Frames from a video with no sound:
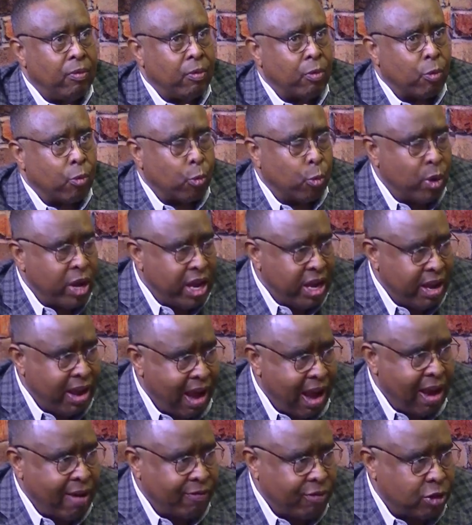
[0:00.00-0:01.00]
We
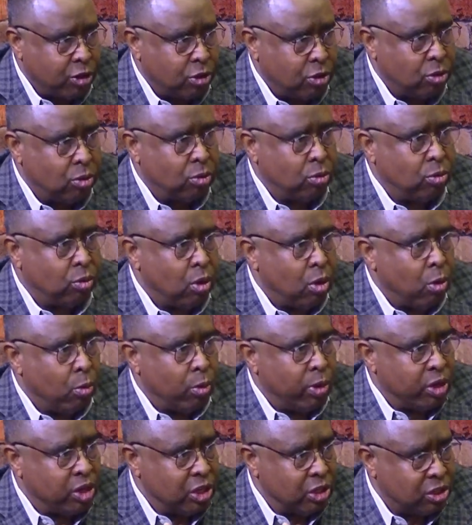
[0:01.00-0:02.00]
have to,
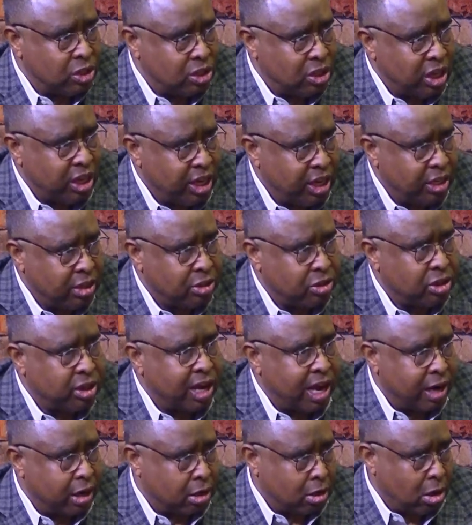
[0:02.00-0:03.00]
when you see it, you
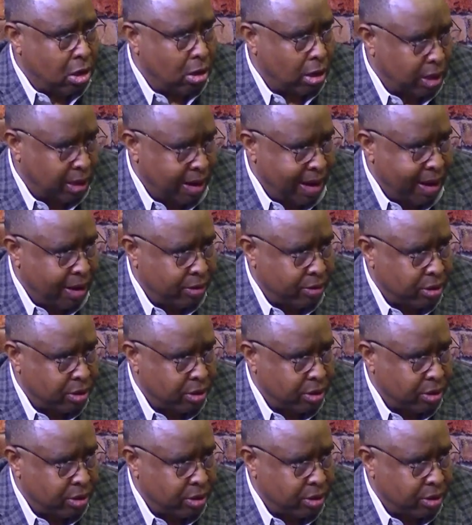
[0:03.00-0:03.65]
got to call it out.